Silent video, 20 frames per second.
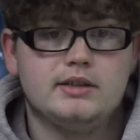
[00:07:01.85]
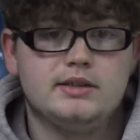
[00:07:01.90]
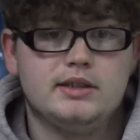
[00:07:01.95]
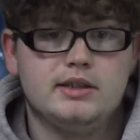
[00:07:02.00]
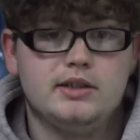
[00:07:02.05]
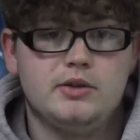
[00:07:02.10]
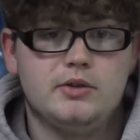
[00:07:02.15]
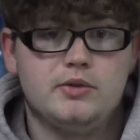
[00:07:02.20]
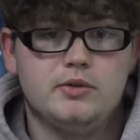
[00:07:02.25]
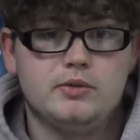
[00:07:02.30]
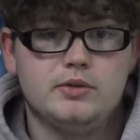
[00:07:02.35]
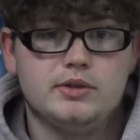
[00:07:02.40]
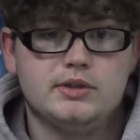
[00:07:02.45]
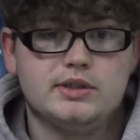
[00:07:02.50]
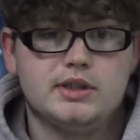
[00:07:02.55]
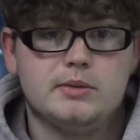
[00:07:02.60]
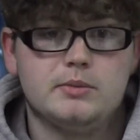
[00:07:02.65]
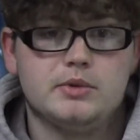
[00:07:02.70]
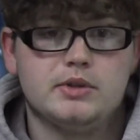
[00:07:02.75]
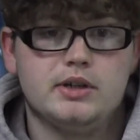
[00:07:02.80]
continue through
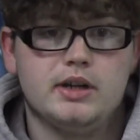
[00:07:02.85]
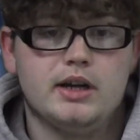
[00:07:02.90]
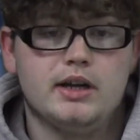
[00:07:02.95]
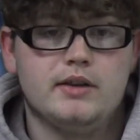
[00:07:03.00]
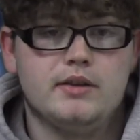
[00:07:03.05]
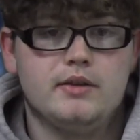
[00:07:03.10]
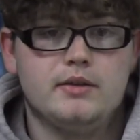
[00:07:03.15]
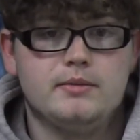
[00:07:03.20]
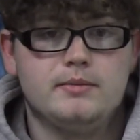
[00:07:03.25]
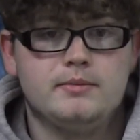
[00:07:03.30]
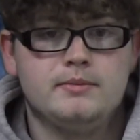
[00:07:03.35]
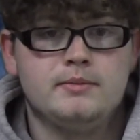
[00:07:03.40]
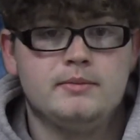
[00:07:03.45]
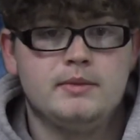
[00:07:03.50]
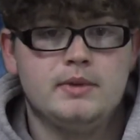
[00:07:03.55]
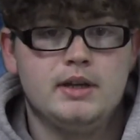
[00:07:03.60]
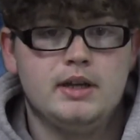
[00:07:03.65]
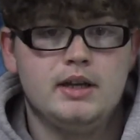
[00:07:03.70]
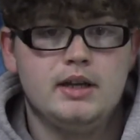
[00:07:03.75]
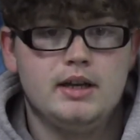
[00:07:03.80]
December 9th.
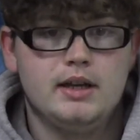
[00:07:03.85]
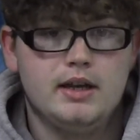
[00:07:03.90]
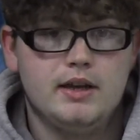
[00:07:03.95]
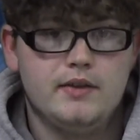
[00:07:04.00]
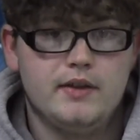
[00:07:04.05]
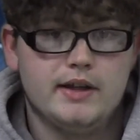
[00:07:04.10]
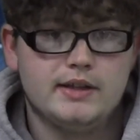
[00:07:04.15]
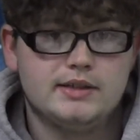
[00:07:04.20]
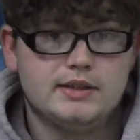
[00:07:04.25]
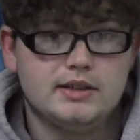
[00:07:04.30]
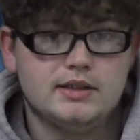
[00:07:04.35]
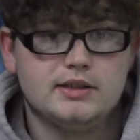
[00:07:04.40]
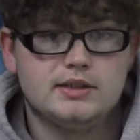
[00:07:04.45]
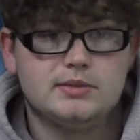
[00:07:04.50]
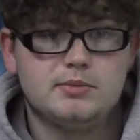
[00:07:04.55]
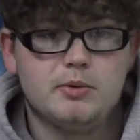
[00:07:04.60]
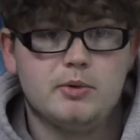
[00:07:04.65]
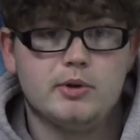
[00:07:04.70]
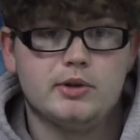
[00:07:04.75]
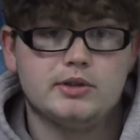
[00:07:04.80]
That's it in
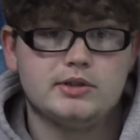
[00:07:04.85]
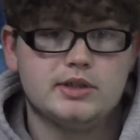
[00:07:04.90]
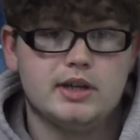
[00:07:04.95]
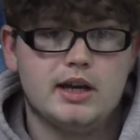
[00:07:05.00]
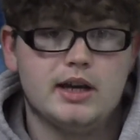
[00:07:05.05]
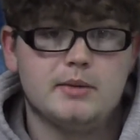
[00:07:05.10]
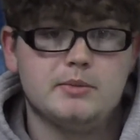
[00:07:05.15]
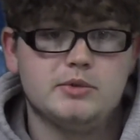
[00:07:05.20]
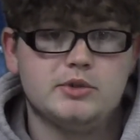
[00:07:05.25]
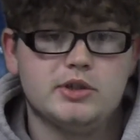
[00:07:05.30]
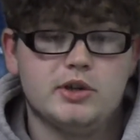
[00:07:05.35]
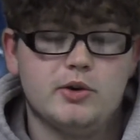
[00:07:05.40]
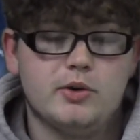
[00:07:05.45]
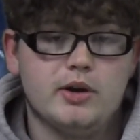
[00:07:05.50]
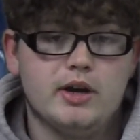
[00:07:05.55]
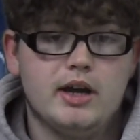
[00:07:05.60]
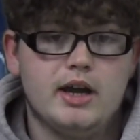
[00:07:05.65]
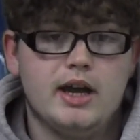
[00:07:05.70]
sports. I'm Joe.